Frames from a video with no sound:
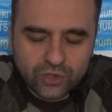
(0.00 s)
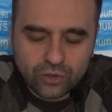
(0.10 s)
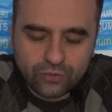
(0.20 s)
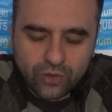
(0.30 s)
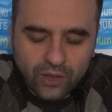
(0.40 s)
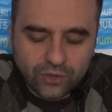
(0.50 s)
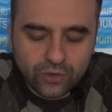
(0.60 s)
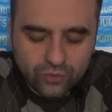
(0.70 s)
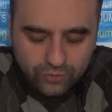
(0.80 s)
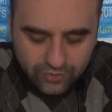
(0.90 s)
of
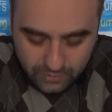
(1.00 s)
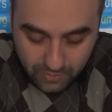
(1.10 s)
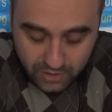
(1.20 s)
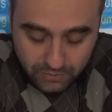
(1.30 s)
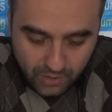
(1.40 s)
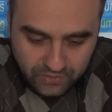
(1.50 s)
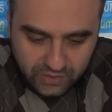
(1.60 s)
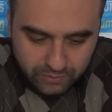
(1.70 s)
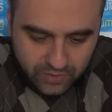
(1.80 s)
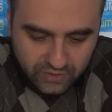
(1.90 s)
hundreds of imams
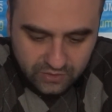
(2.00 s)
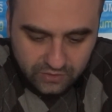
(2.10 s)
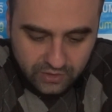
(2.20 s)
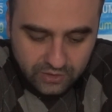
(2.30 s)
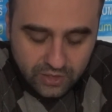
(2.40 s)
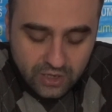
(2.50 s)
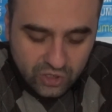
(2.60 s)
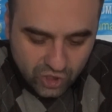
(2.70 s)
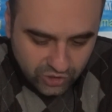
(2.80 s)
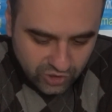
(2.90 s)
imprisoned in
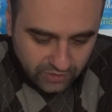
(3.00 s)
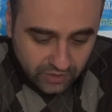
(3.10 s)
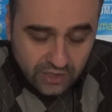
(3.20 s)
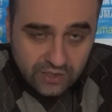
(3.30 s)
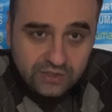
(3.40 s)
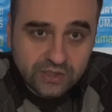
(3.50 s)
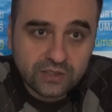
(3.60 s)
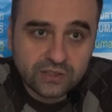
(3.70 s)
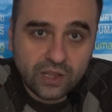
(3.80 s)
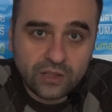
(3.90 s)
Xinjiang.
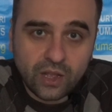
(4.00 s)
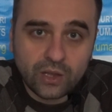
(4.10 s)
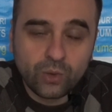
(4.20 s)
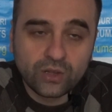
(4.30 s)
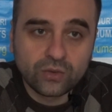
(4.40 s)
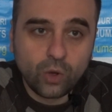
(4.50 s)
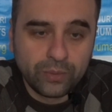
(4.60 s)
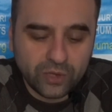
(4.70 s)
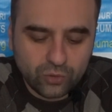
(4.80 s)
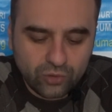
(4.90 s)
Since then, I was
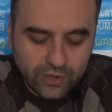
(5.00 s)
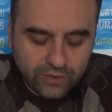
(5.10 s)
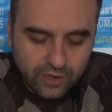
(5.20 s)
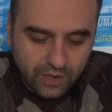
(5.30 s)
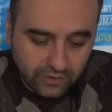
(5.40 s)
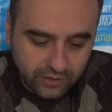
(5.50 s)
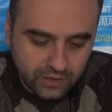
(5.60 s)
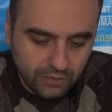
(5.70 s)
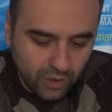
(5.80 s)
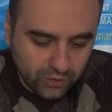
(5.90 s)
hoping to write an
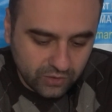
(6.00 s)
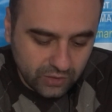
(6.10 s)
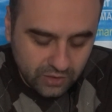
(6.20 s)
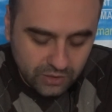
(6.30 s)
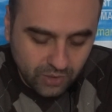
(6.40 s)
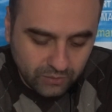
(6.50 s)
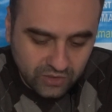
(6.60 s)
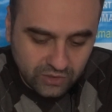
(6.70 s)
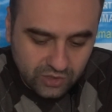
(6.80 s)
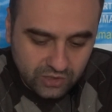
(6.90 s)
article about
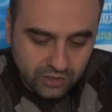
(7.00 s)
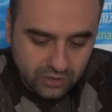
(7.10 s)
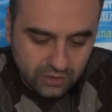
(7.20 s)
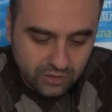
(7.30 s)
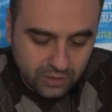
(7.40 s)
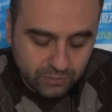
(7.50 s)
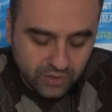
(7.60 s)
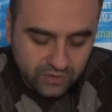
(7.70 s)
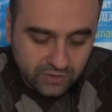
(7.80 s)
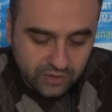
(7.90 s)
imams
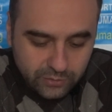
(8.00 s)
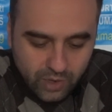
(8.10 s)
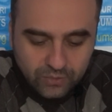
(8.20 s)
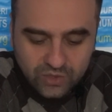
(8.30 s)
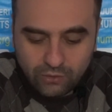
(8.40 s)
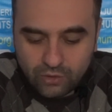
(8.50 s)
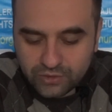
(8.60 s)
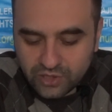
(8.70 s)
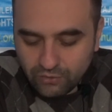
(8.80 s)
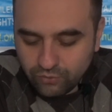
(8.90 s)
imprisoned imams.
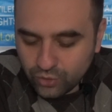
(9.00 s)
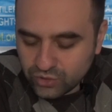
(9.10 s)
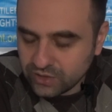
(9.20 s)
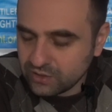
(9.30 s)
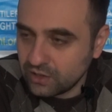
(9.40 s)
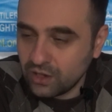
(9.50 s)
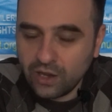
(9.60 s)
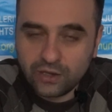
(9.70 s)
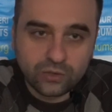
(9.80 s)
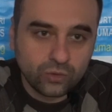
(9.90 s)
However, unfortunately,
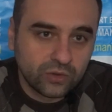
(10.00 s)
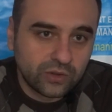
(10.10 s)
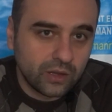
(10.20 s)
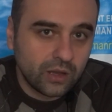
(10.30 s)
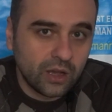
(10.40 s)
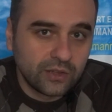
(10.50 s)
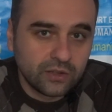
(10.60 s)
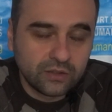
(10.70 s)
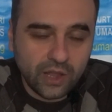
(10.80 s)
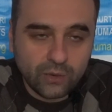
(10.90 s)
I
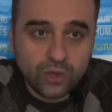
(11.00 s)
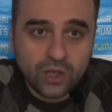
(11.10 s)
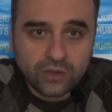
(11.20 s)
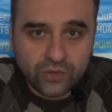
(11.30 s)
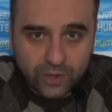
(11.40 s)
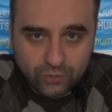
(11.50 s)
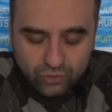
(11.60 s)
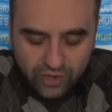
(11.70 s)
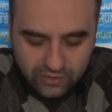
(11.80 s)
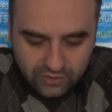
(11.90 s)
didn't have time
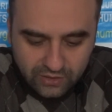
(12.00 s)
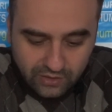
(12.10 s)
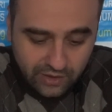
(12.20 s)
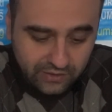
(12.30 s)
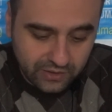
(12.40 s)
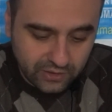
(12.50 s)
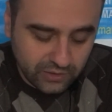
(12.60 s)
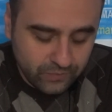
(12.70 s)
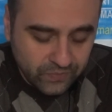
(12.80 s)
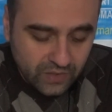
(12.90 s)
to write that
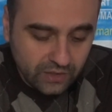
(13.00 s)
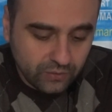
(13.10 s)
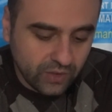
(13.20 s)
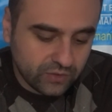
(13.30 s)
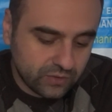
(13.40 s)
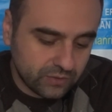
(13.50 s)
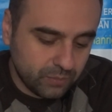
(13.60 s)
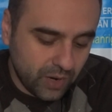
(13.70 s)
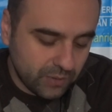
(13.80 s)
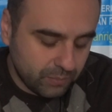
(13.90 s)
article. It was
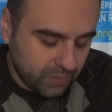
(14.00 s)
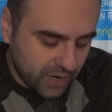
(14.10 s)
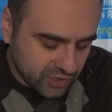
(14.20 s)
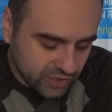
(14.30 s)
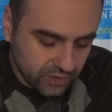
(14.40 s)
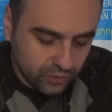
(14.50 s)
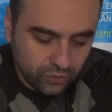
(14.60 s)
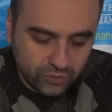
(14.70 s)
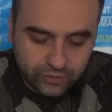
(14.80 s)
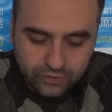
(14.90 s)
partially
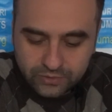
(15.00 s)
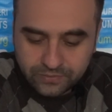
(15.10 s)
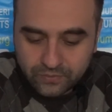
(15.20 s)
due to